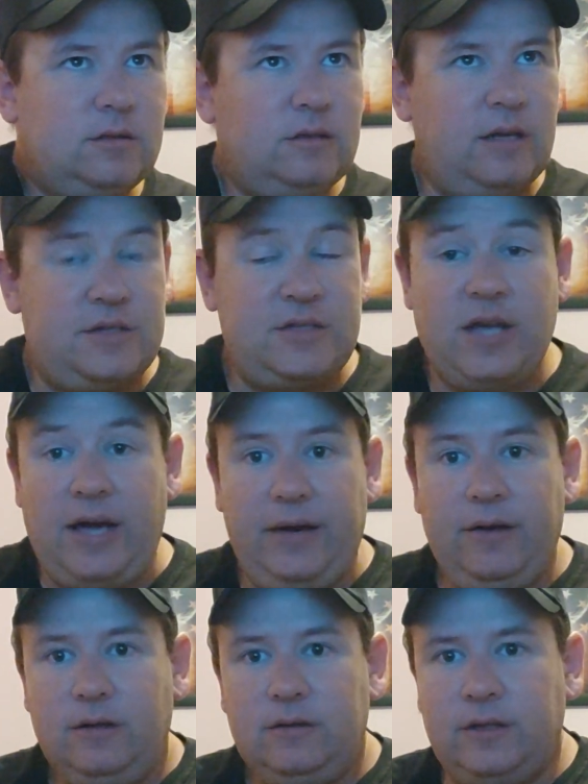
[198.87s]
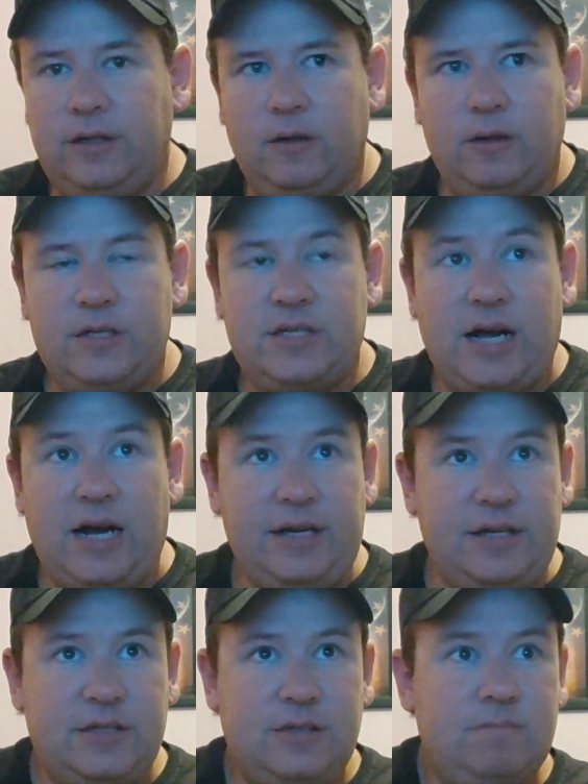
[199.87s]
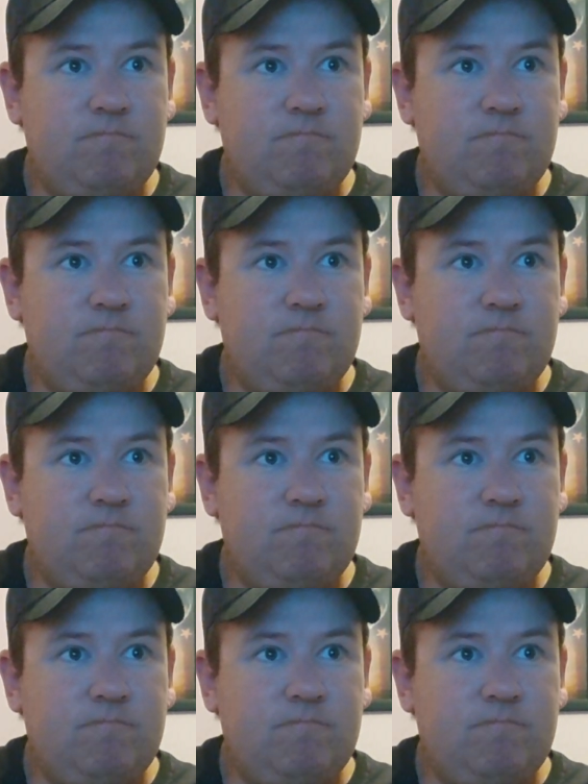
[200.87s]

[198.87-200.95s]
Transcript: and said. You know, this guy,